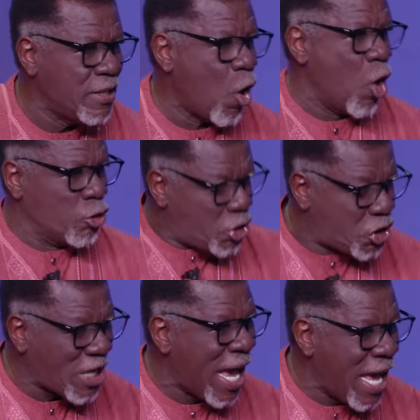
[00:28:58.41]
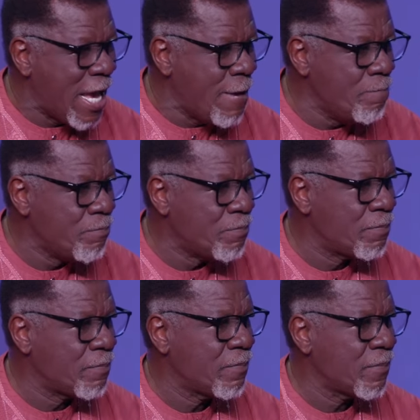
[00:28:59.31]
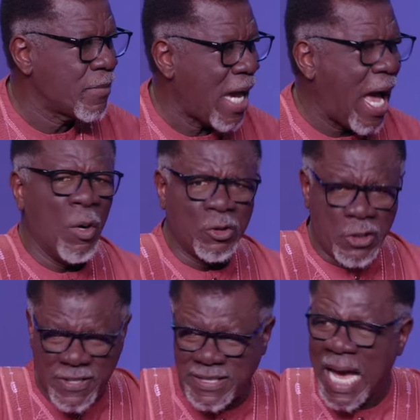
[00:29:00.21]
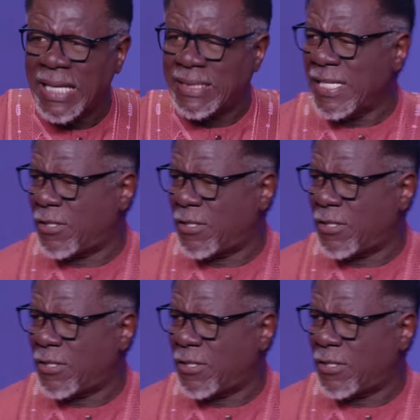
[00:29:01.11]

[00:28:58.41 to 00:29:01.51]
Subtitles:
on shame. I want to start this